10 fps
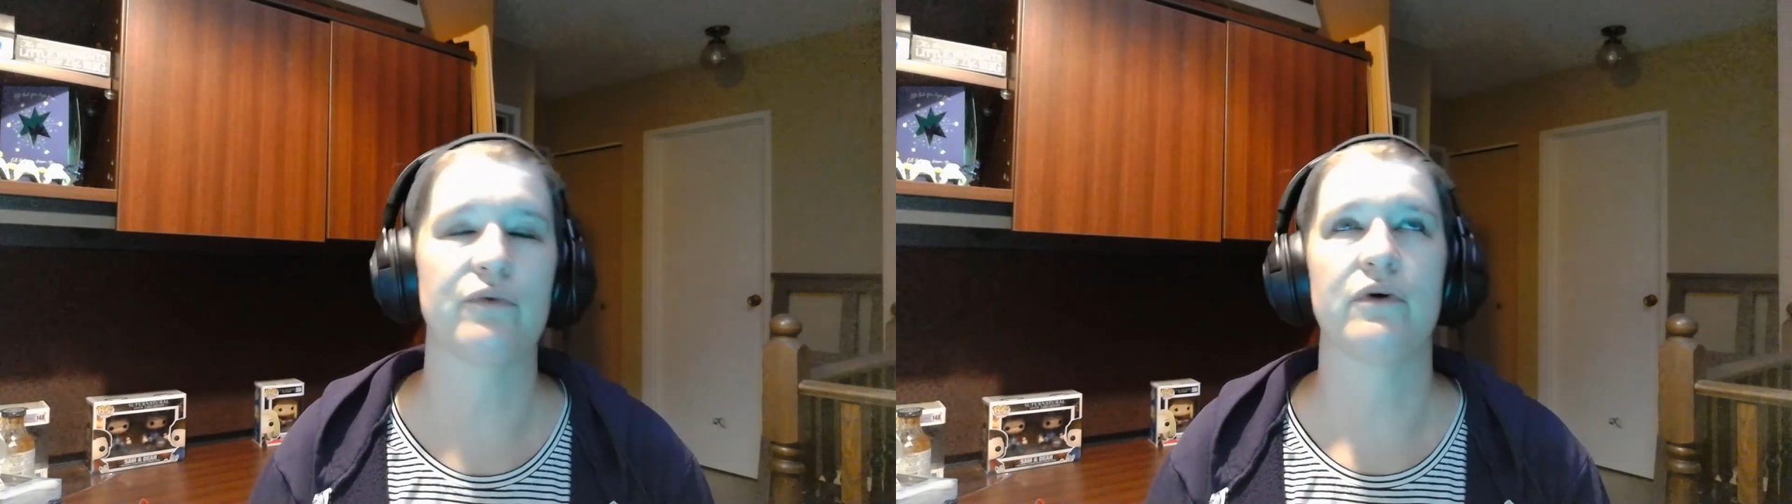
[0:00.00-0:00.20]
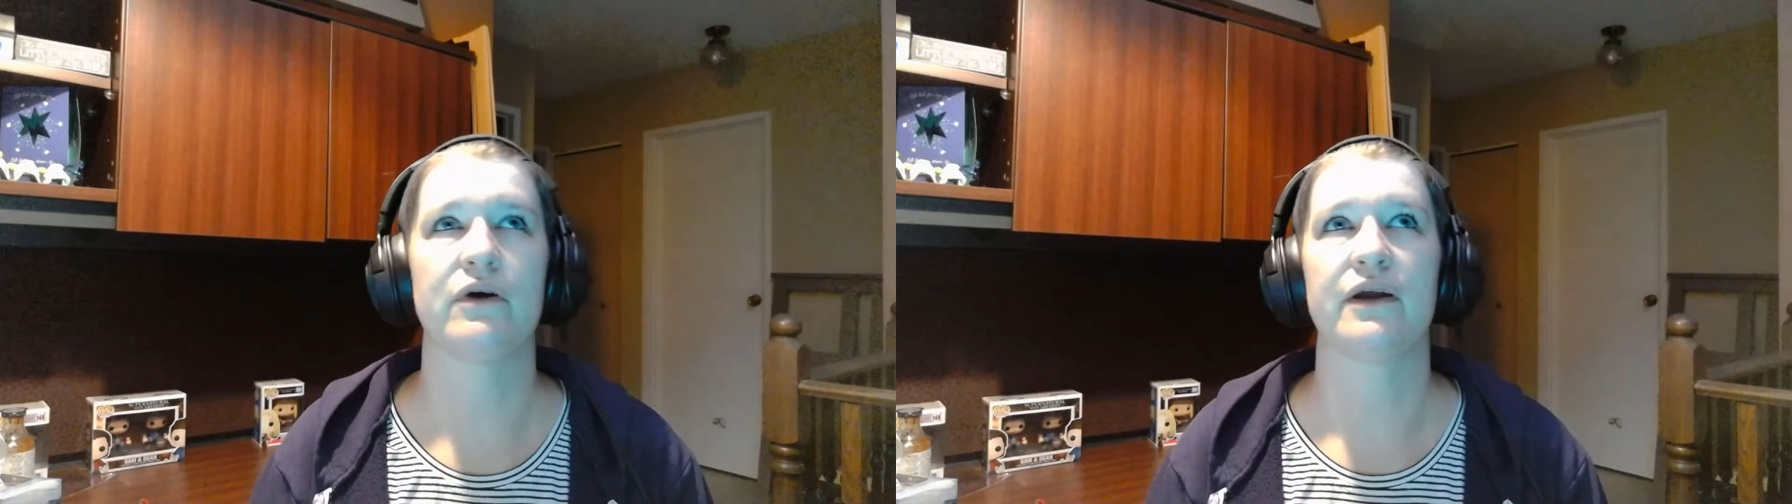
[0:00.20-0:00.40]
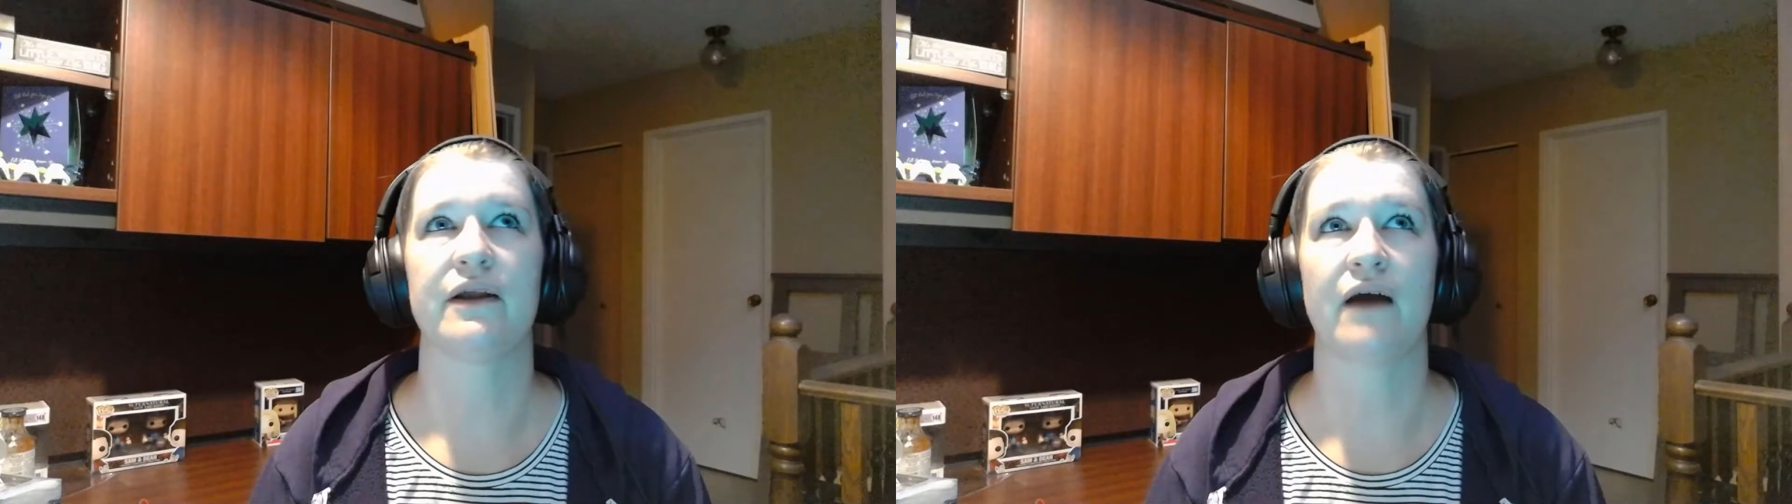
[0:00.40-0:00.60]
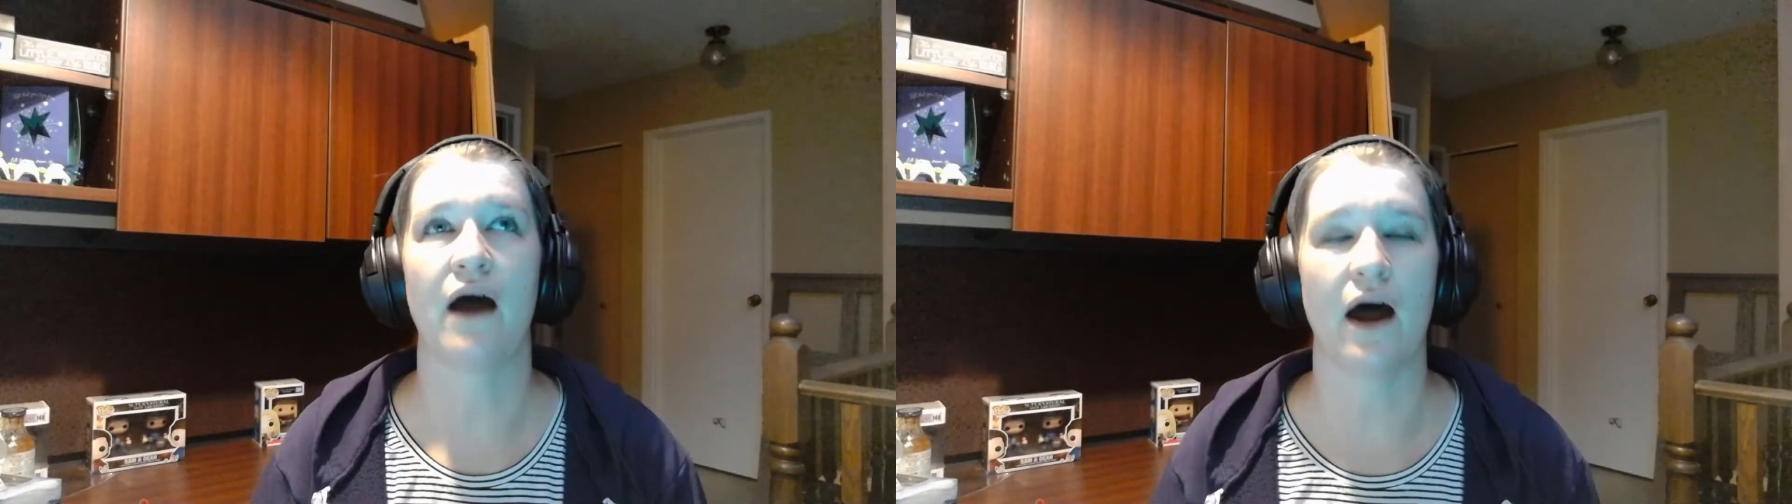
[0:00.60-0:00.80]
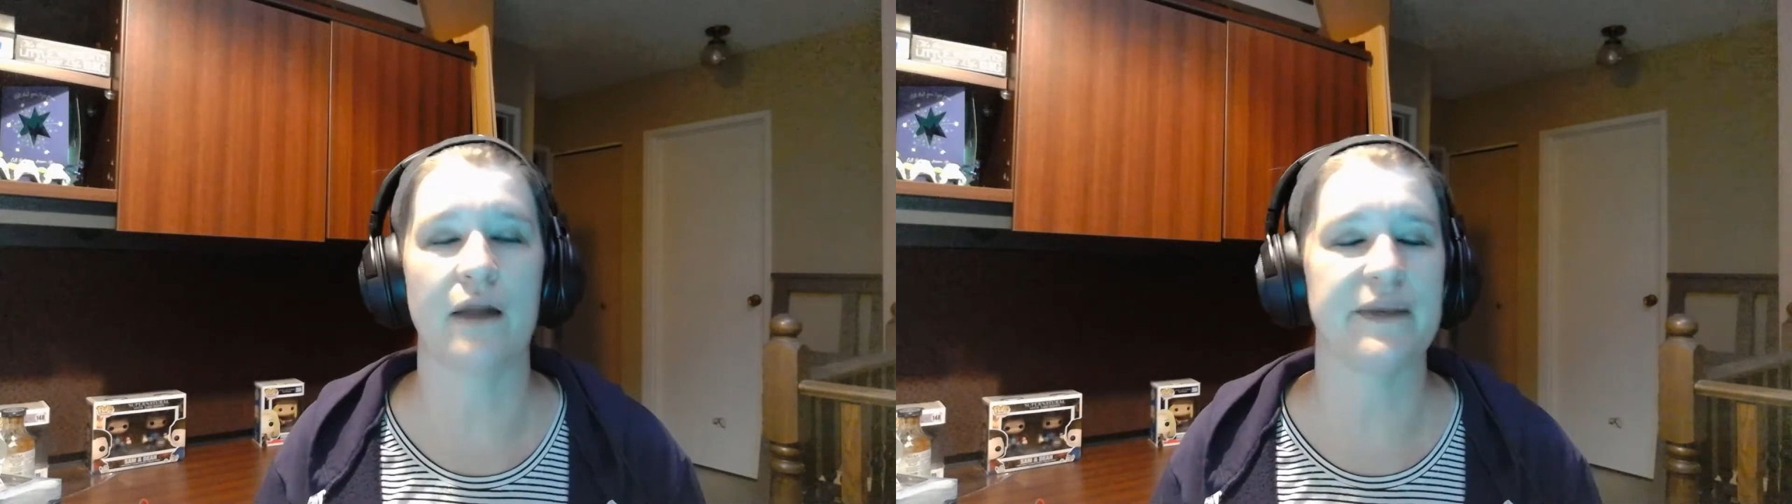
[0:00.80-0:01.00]

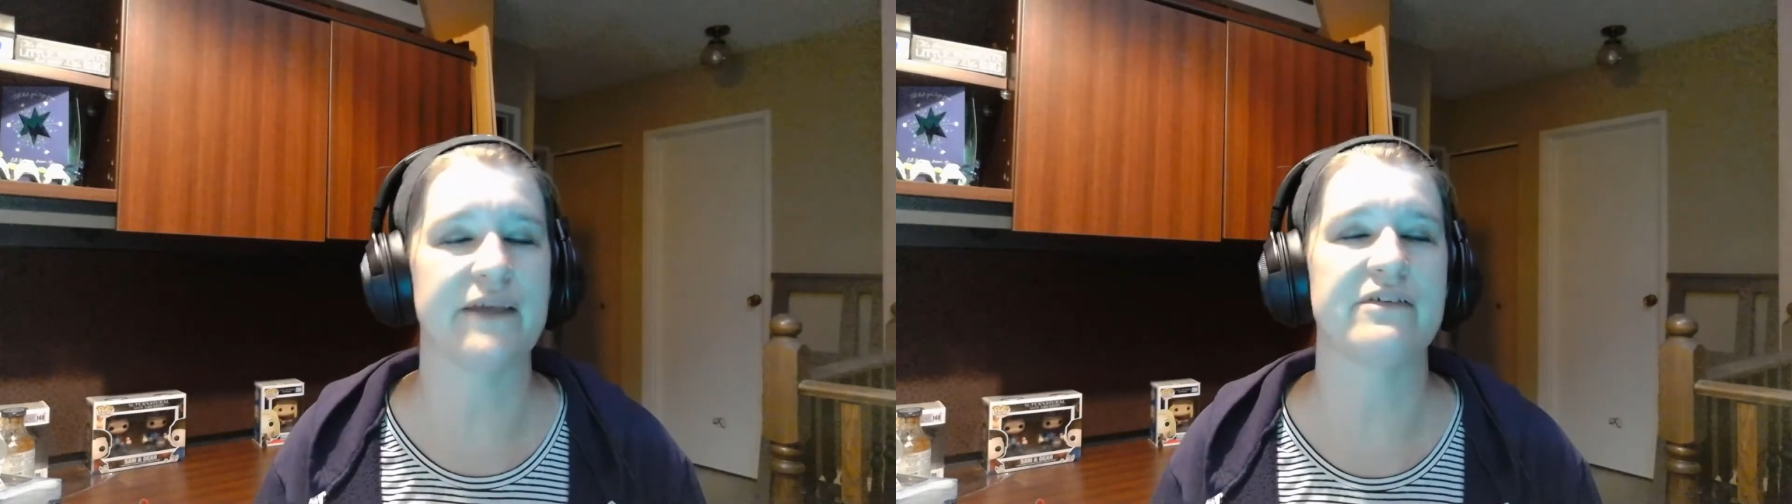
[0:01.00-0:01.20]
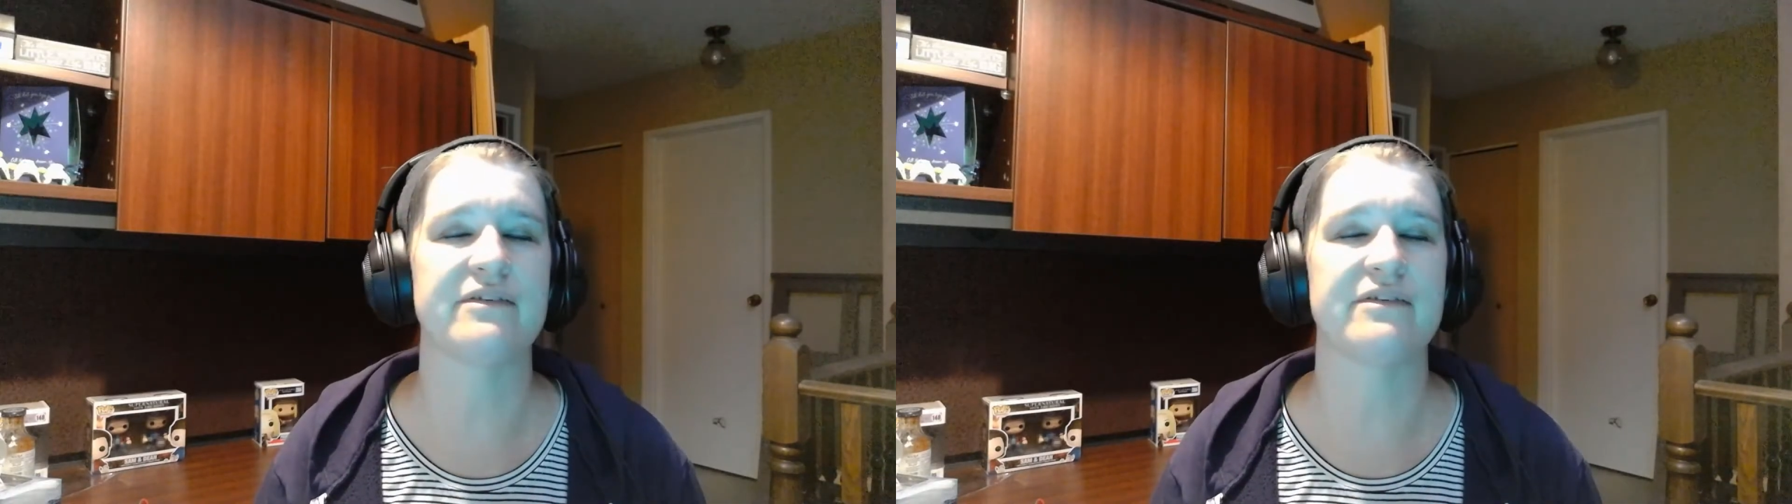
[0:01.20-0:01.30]
economy is